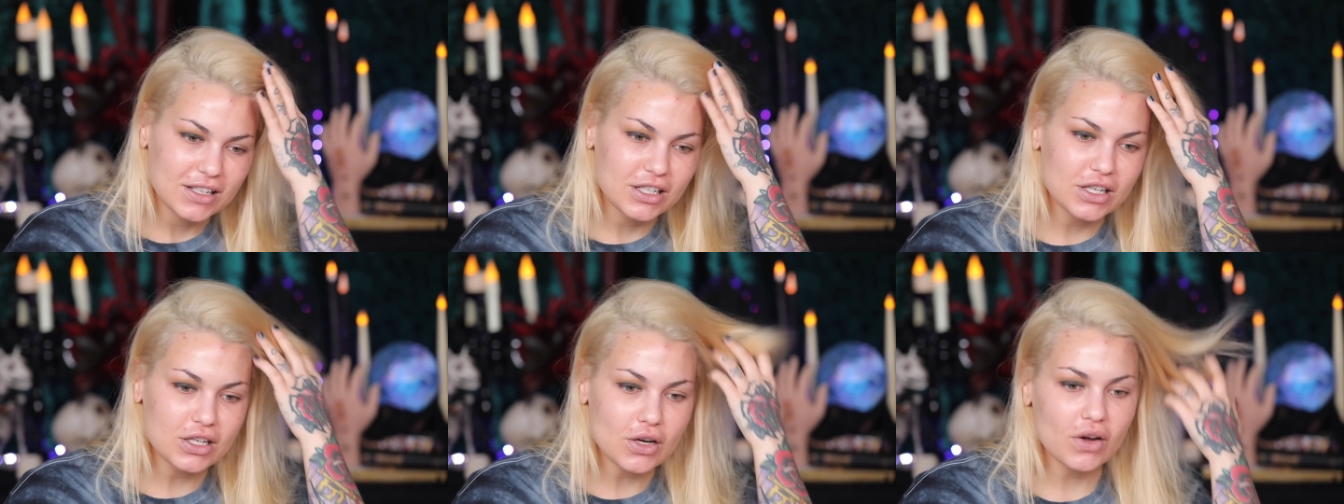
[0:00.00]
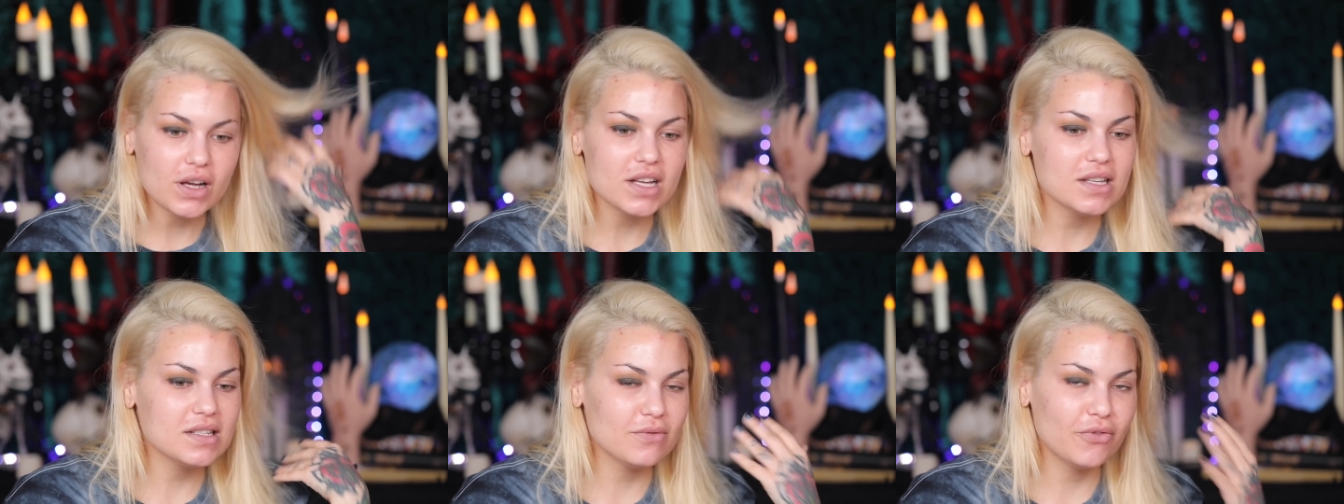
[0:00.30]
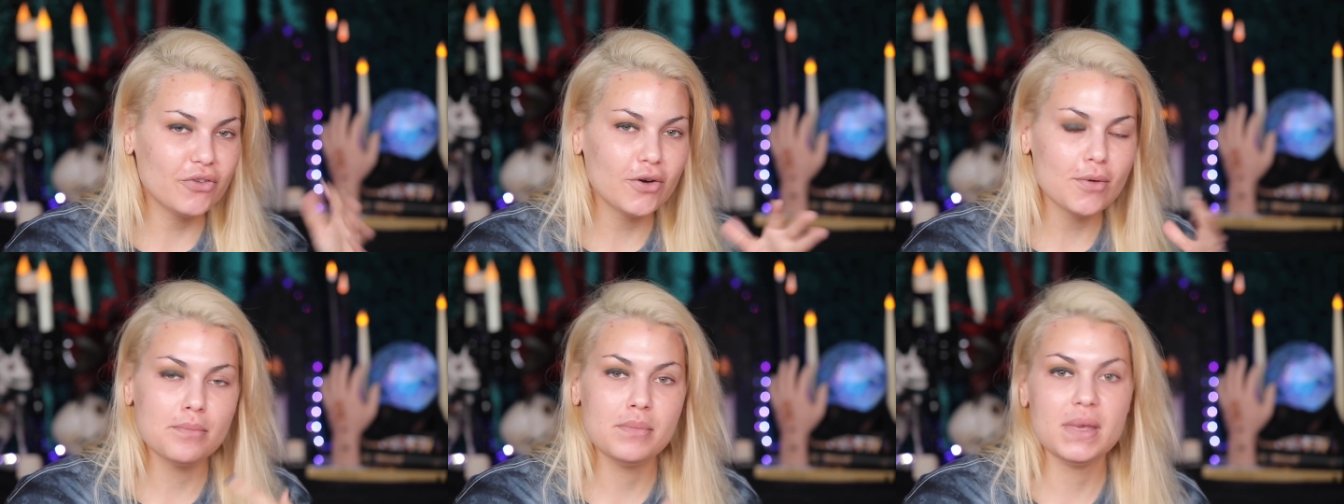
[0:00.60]
you know cuz
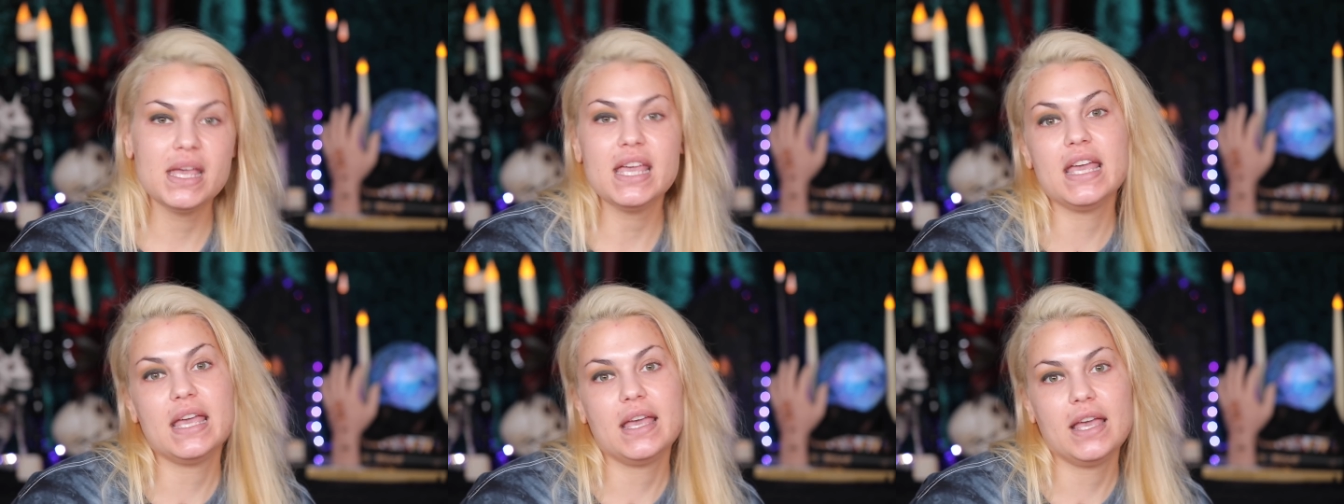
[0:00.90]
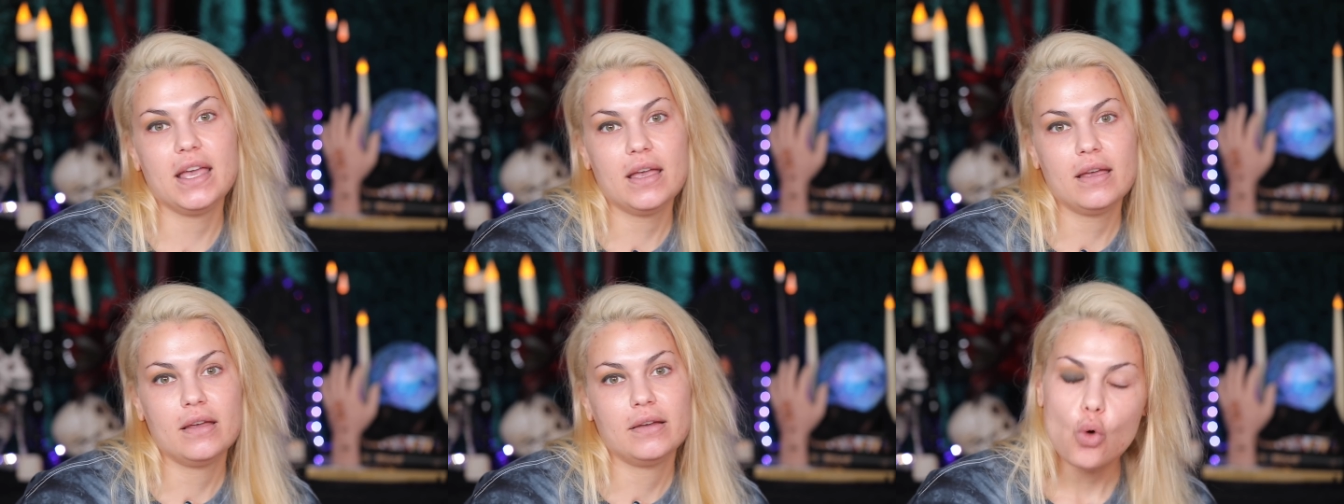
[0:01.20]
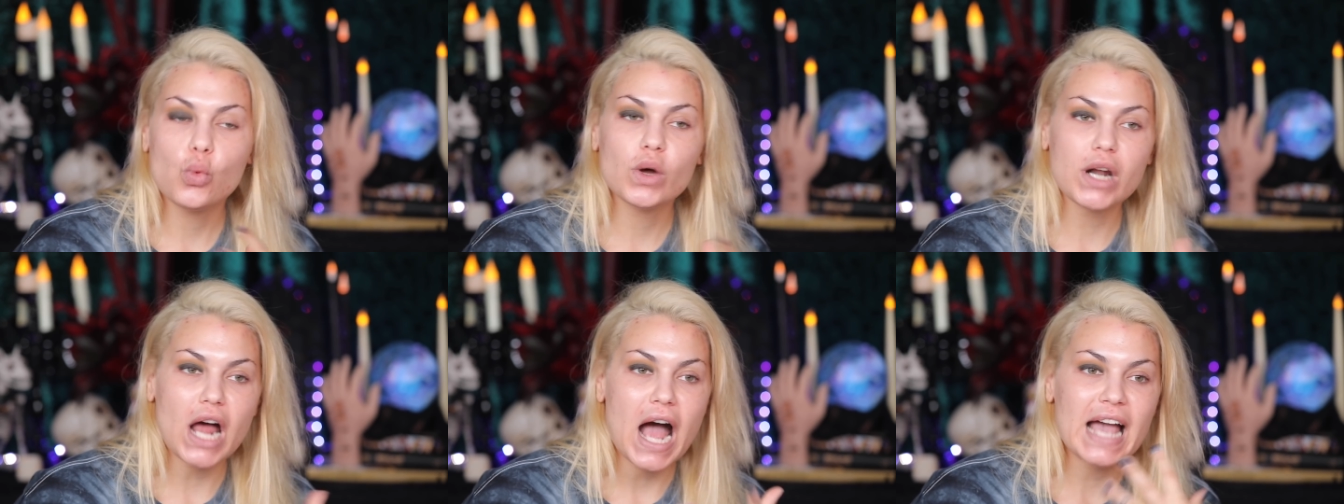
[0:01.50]
for me
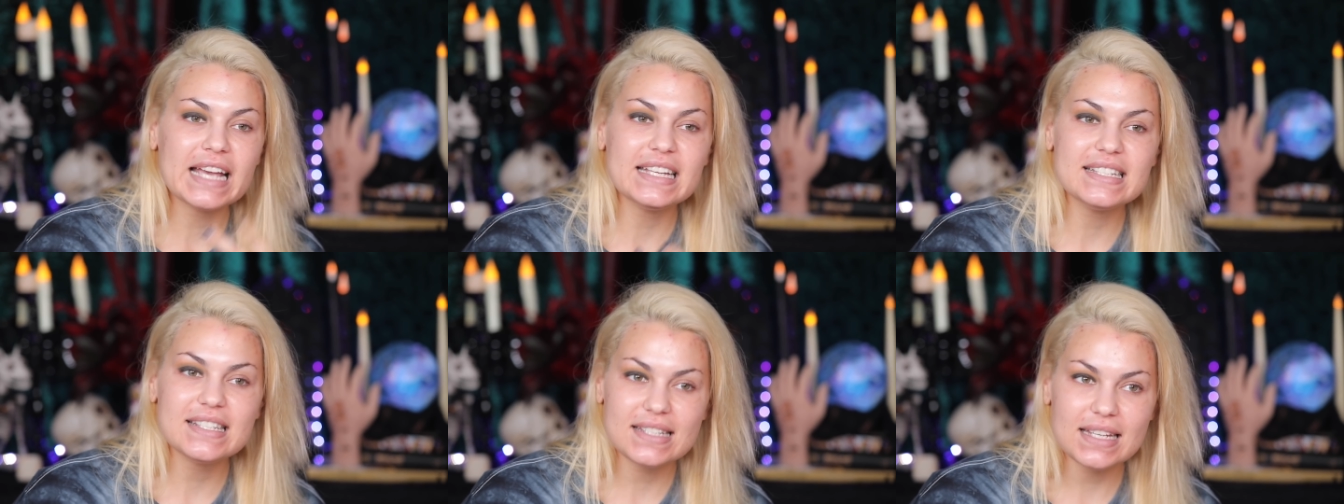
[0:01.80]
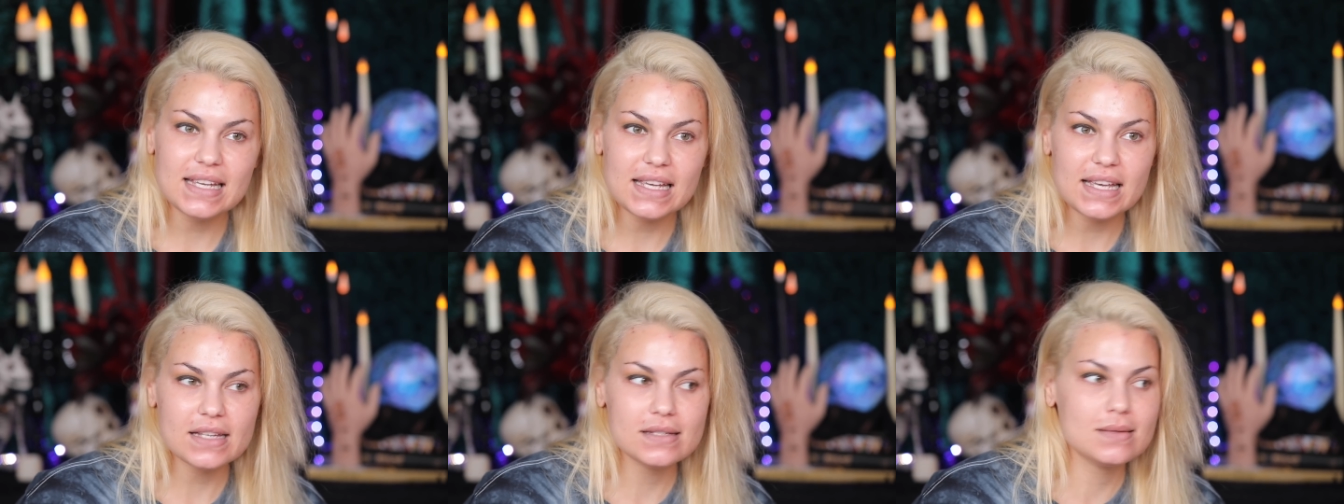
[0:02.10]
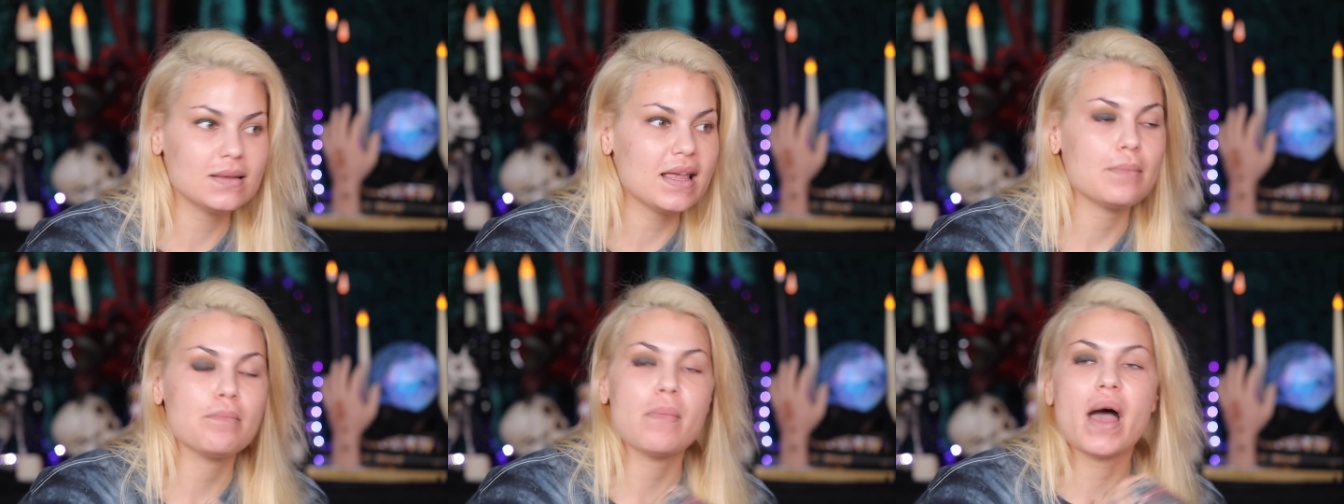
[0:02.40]
what I see
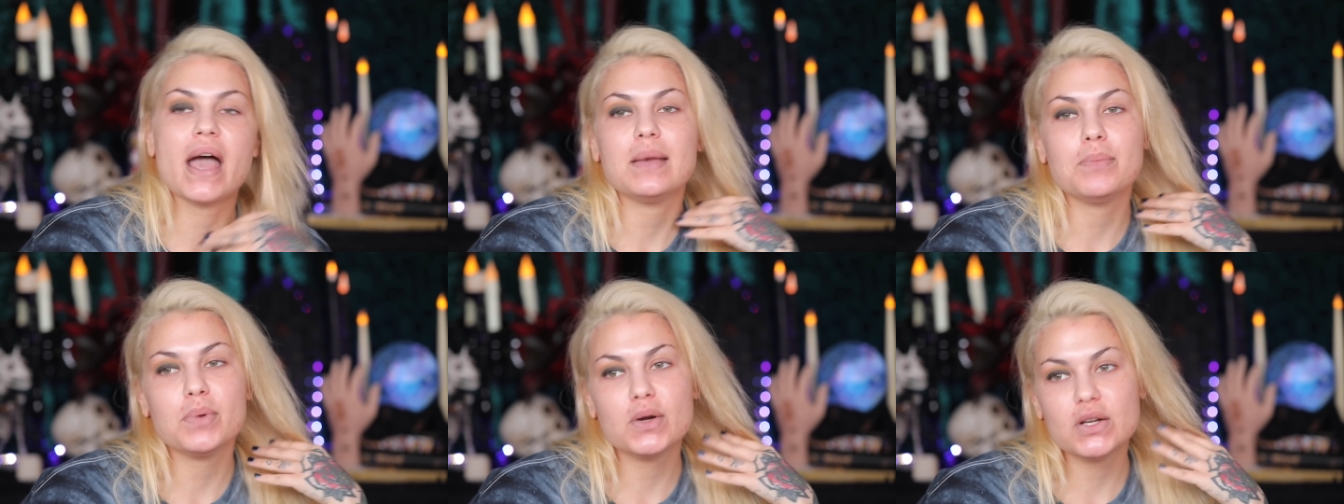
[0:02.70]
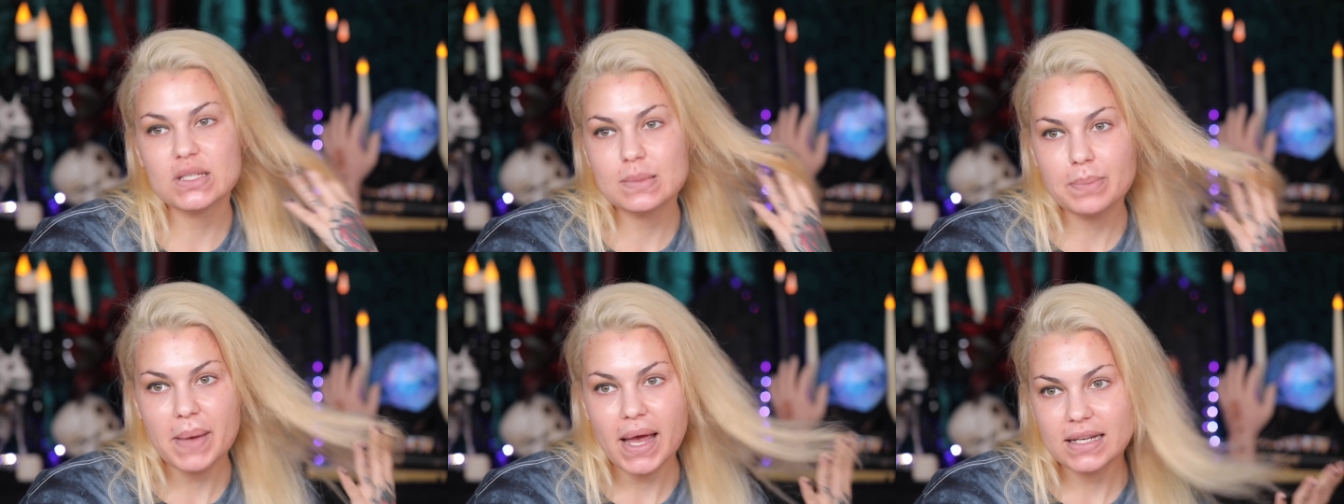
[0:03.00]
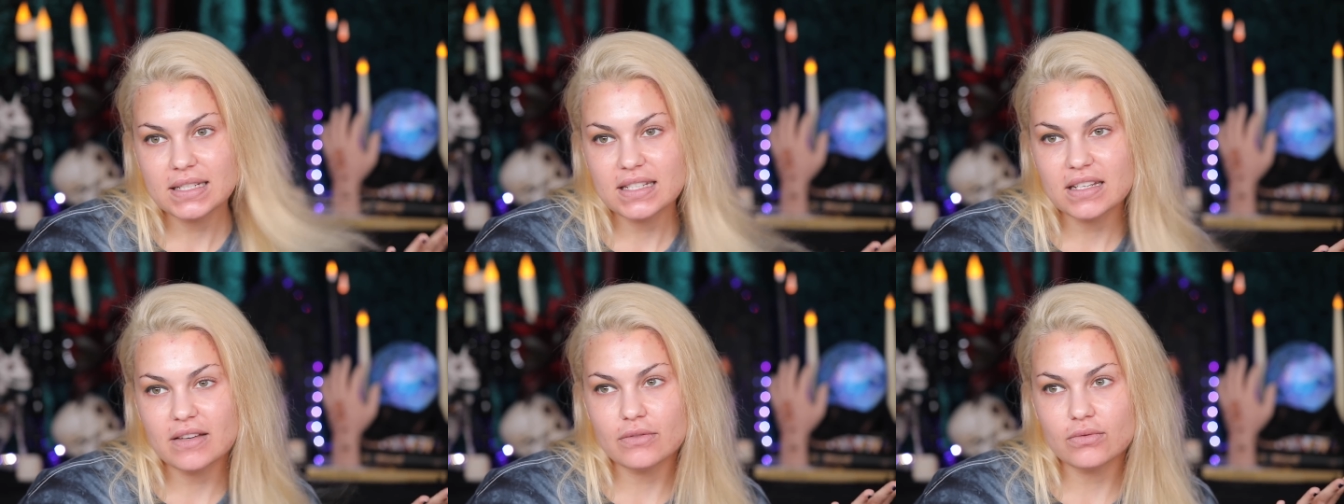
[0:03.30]
is like my
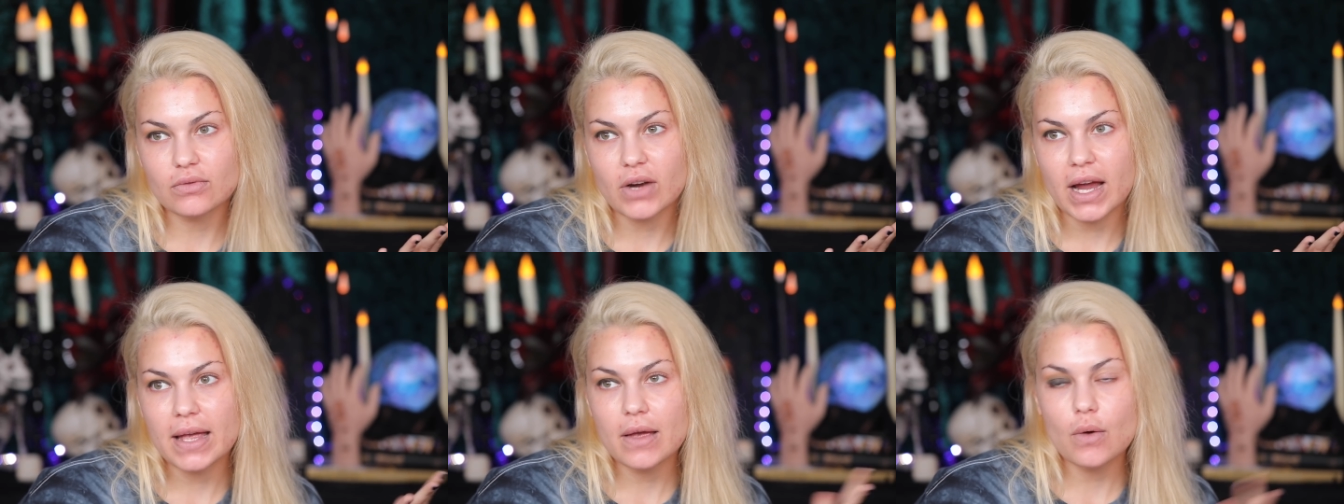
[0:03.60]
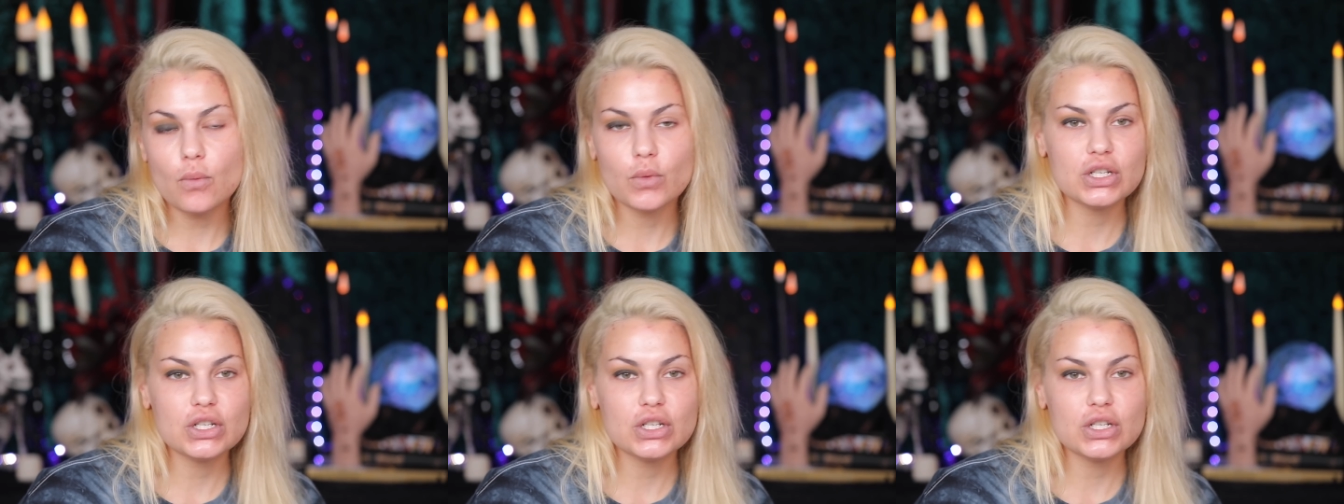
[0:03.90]
perspective, right?